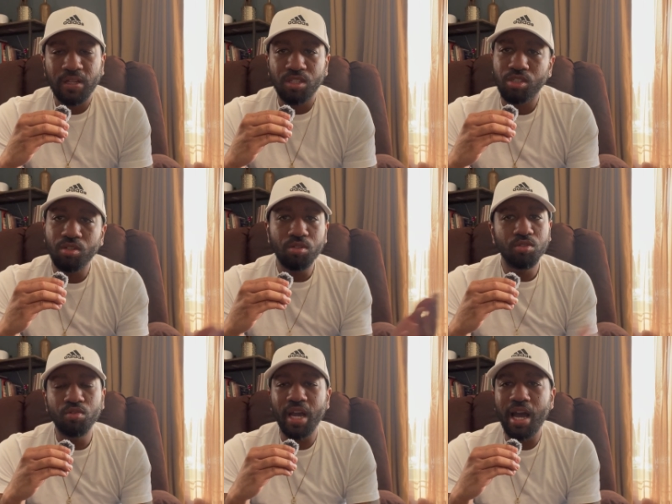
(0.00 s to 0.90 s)
So
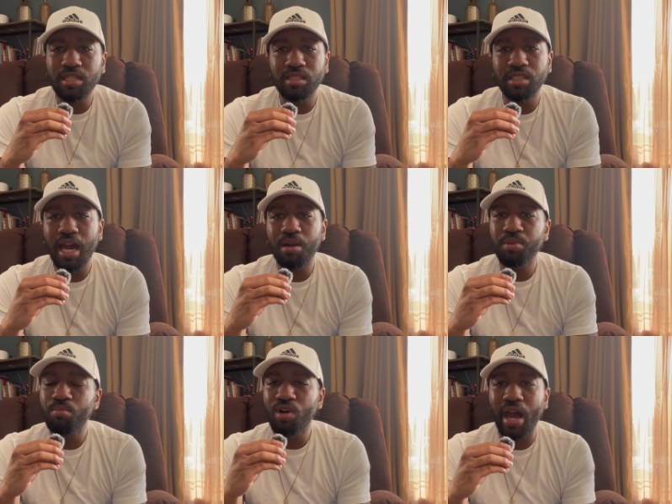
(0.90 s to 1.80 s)
you guys just got to
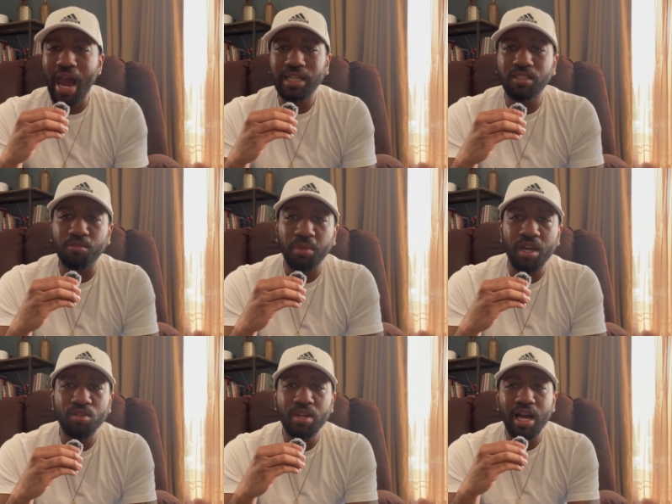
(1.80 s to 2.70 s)
be more active,
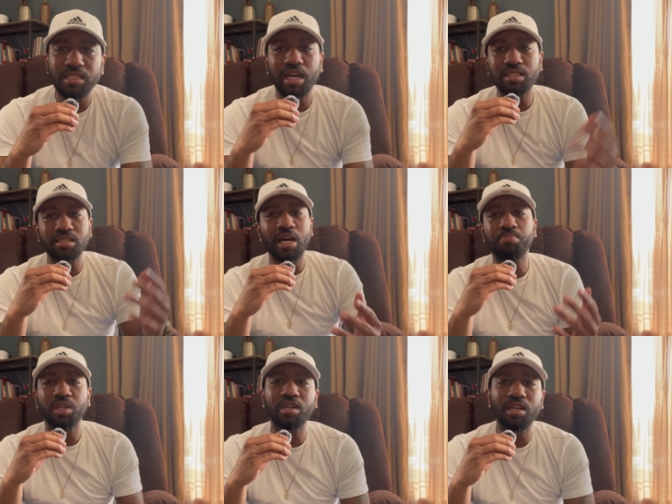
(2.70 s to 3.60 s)
man. You guys got to
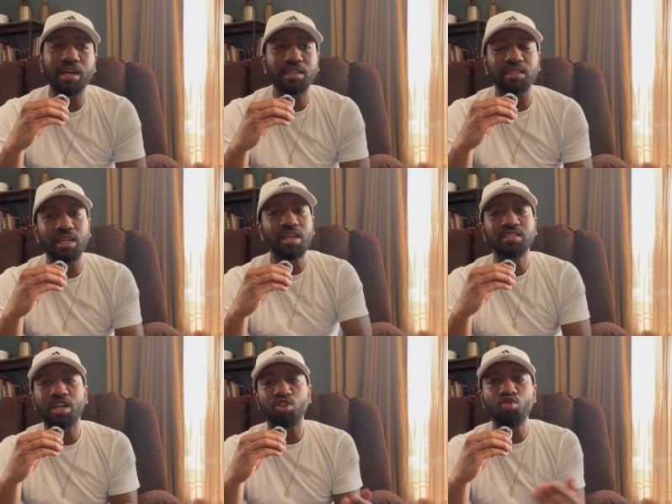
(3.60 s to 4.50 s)
stop thinking that the things
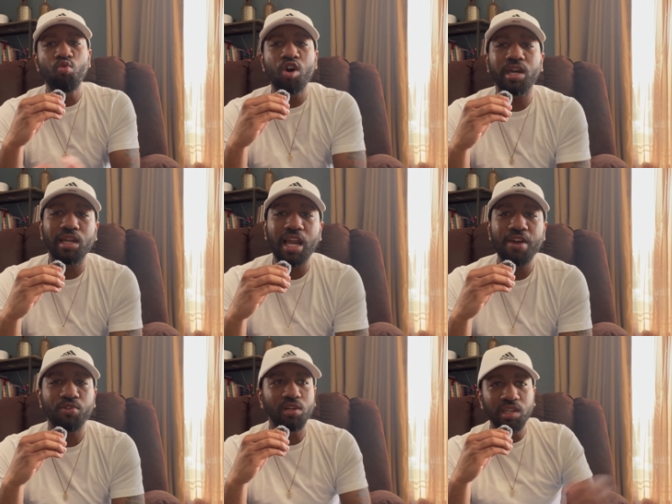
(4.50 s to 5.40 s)
that you want in
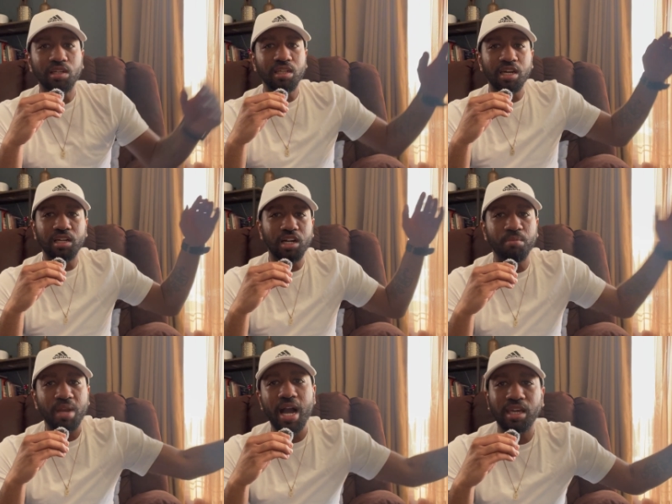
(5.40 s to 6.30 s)
life are literally going to
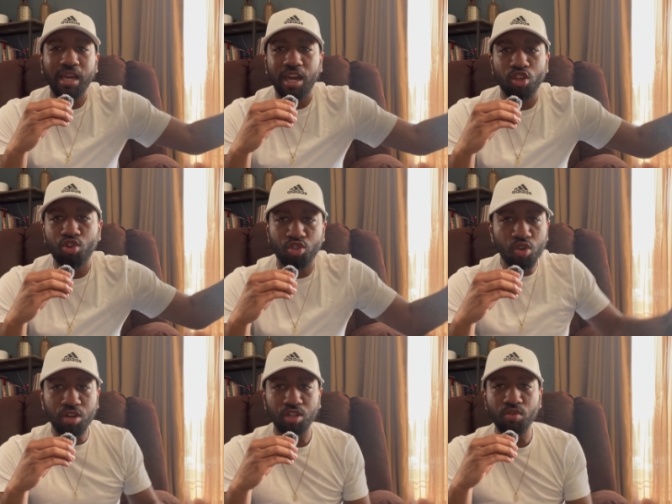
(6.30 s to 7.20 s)
come knocking at your
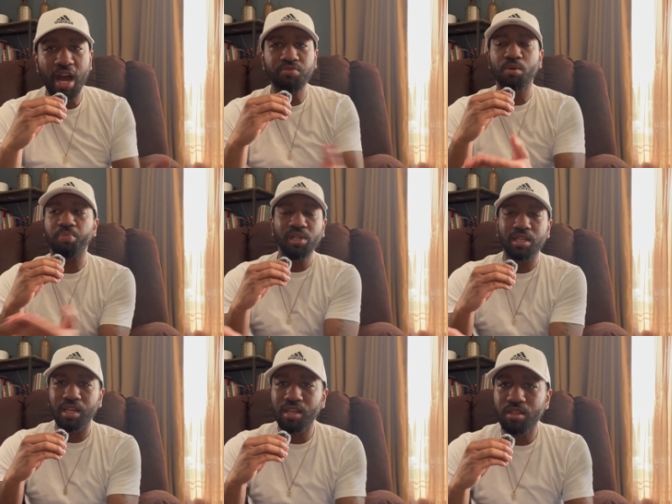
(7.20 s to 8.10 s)
door. You have to
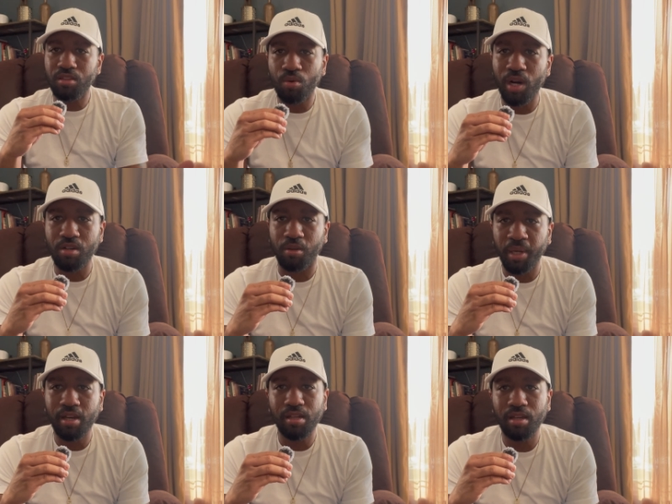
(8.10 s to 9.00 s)
put in the work,
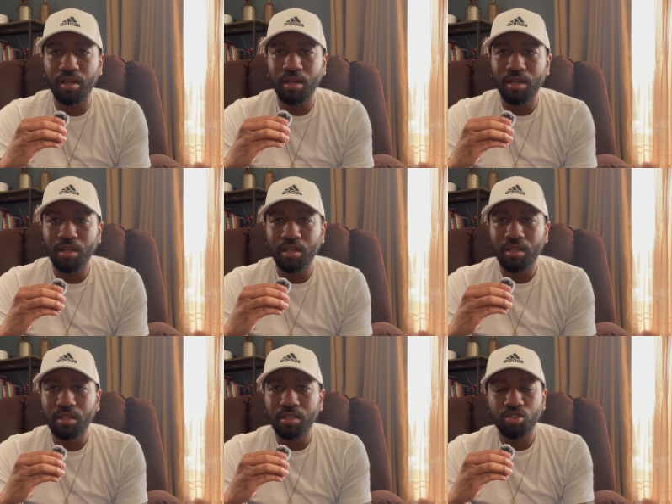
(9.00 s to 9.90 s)
man.
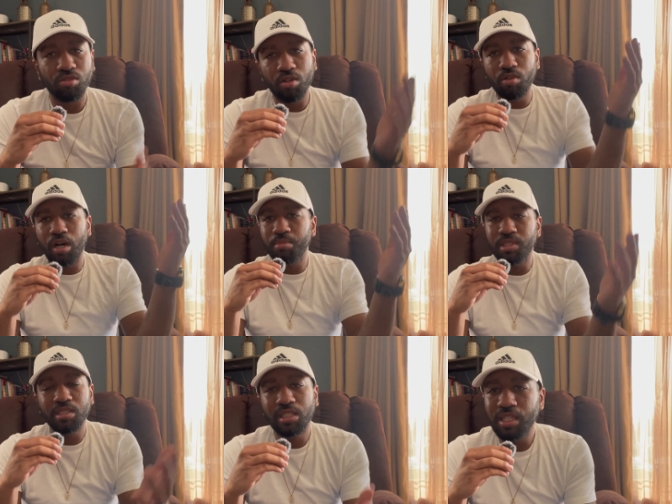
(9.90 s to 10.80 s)
So I'm going
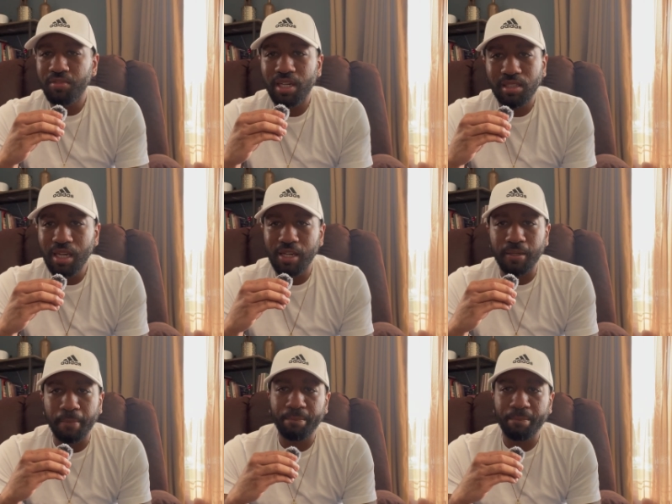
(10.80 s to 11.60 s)
to just leave it at that.